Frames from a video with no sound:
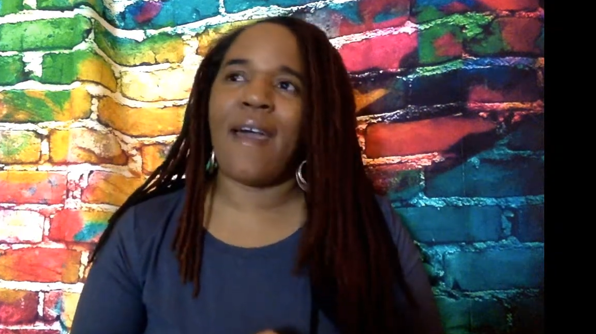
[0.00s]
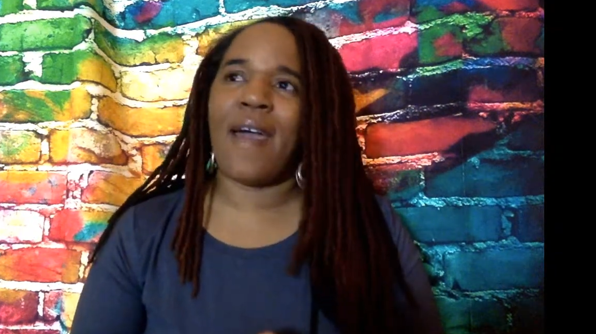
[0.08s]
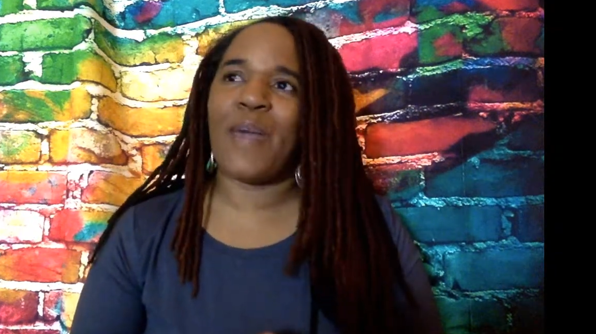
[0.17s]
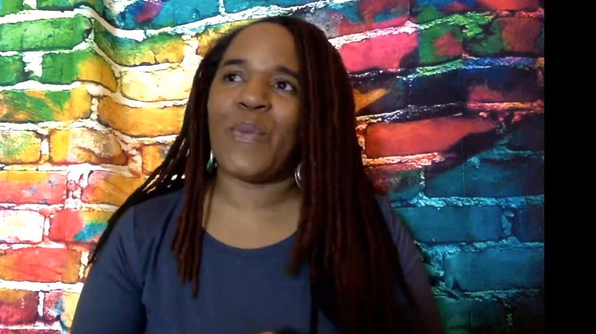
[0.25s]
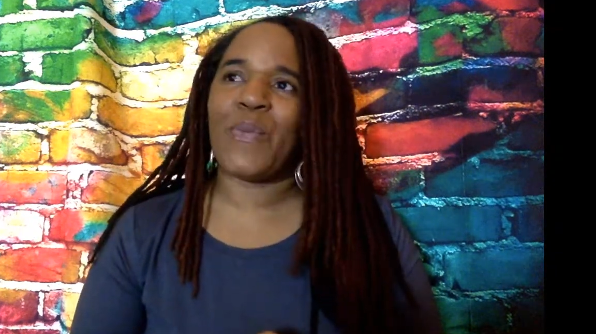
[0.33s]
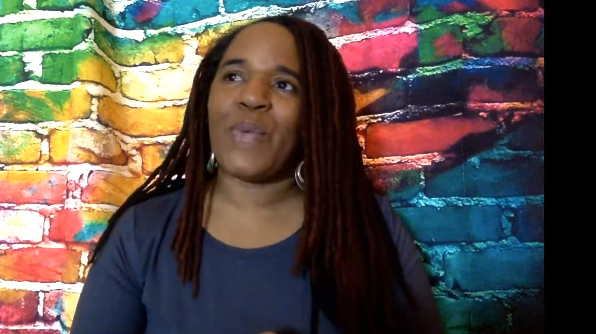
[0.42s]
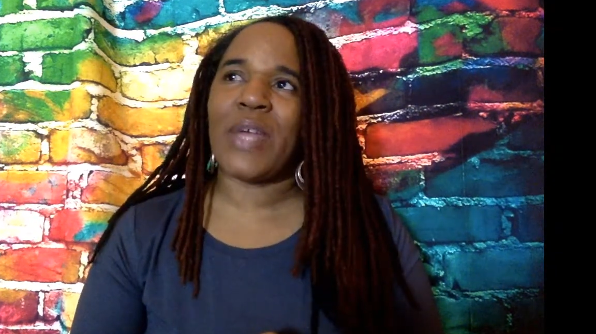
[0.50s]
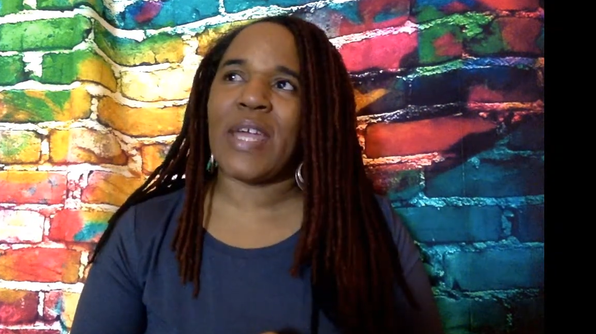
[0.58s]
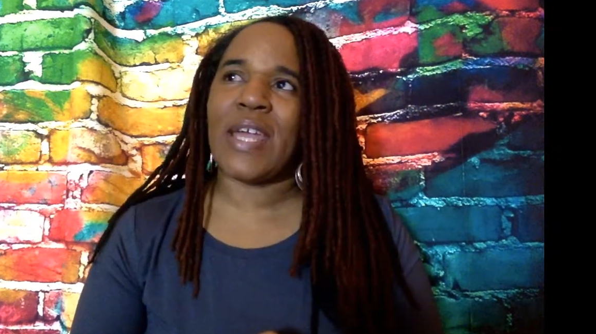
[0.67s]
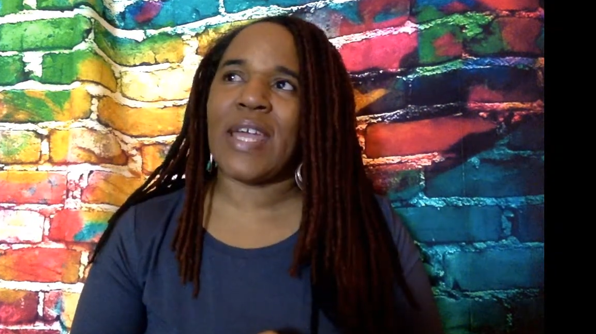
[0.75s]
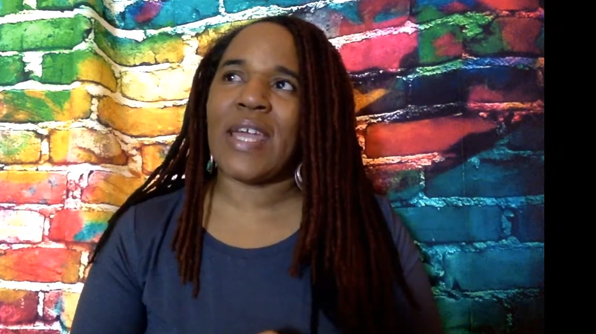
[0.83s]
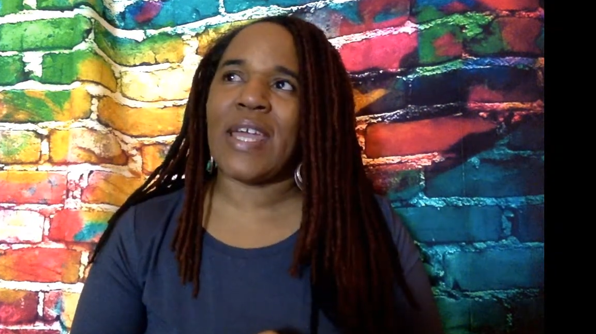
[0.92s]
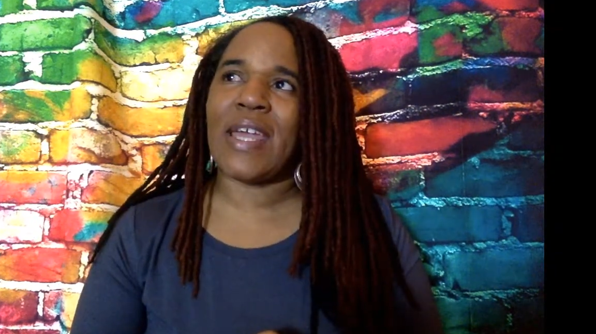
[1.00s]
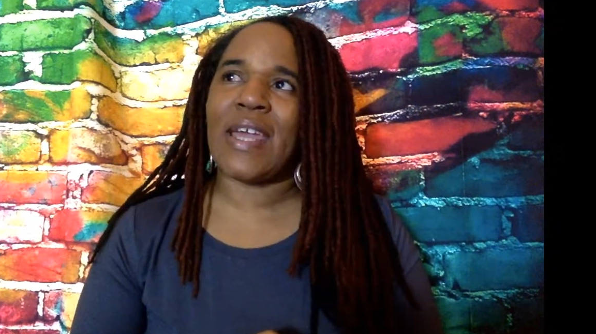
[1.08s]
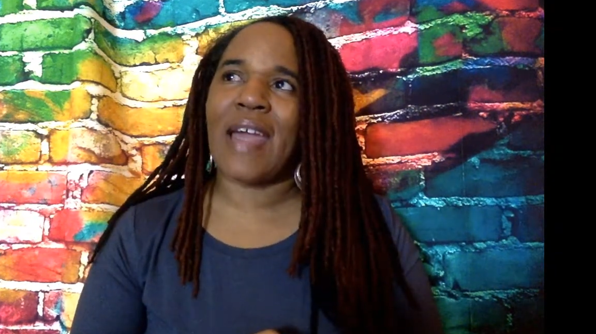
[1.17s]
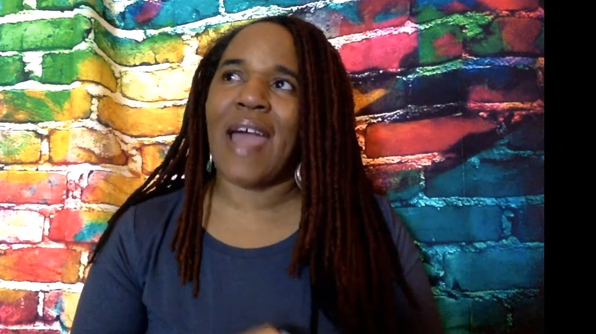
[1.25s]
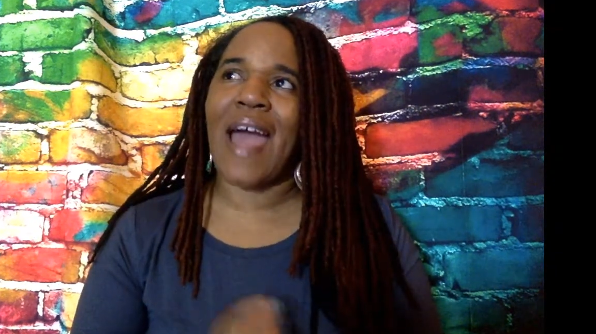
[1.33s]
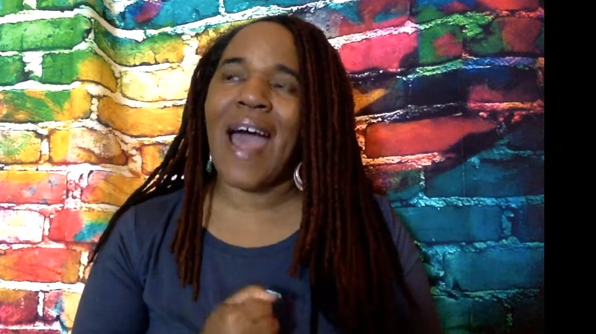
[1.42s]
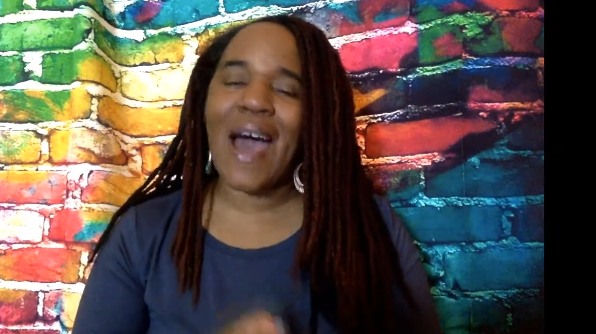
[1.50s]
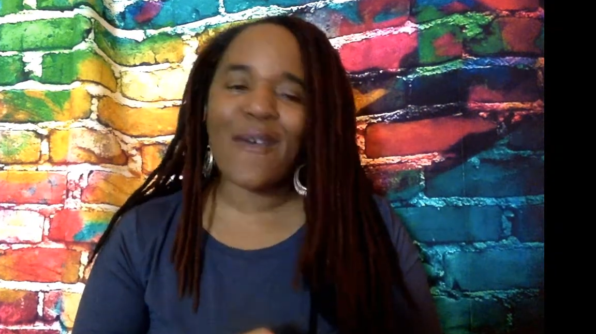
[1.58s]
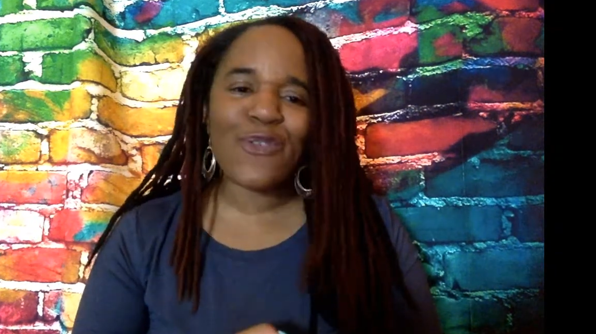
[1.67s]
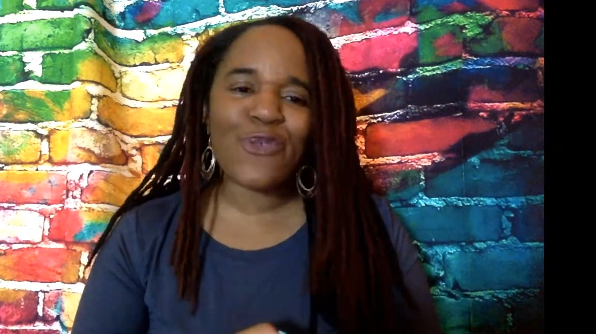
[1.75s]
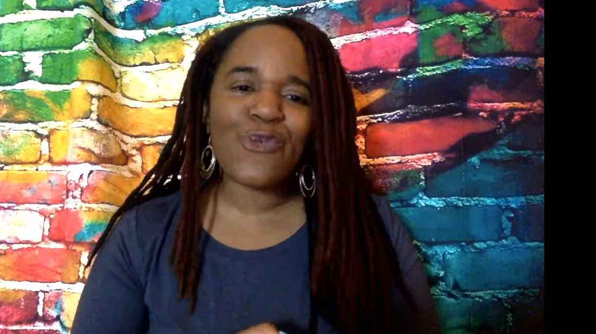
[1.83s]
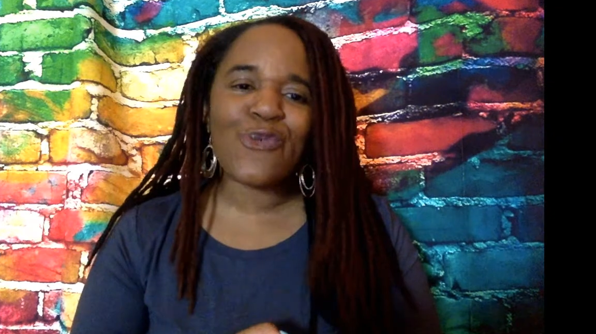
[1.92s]
And we
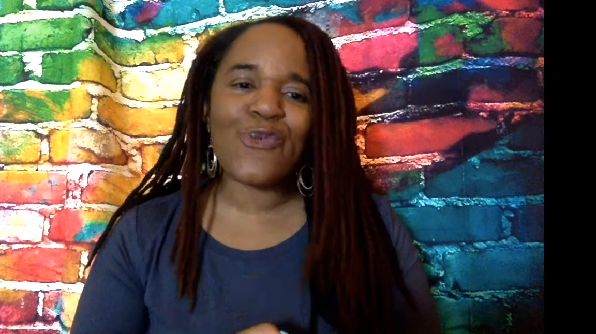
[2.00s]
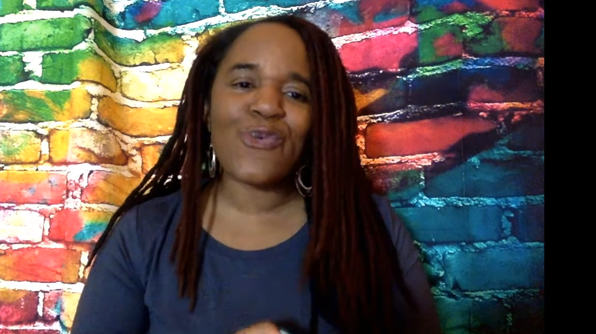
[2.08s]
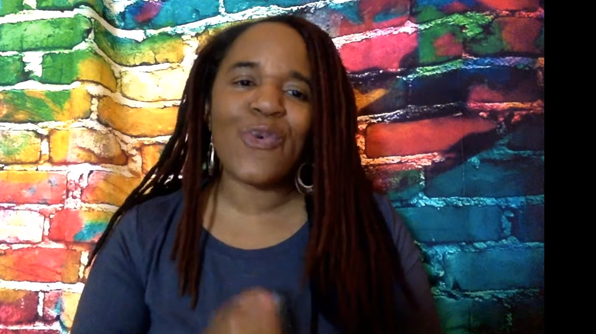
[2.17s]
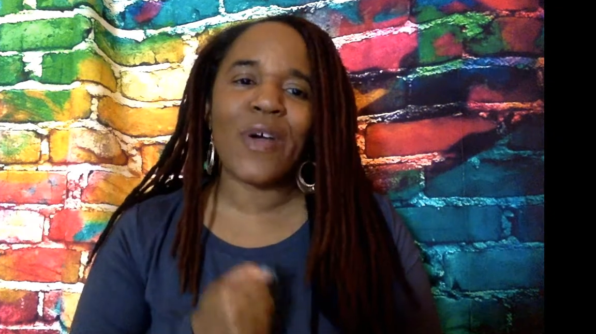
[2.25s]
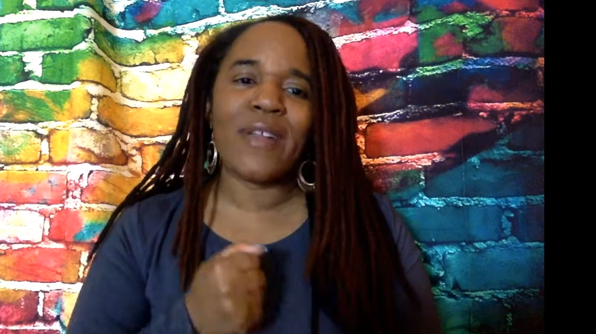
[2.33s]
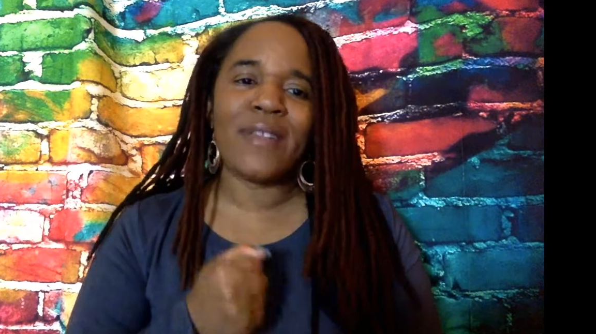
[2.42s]
have to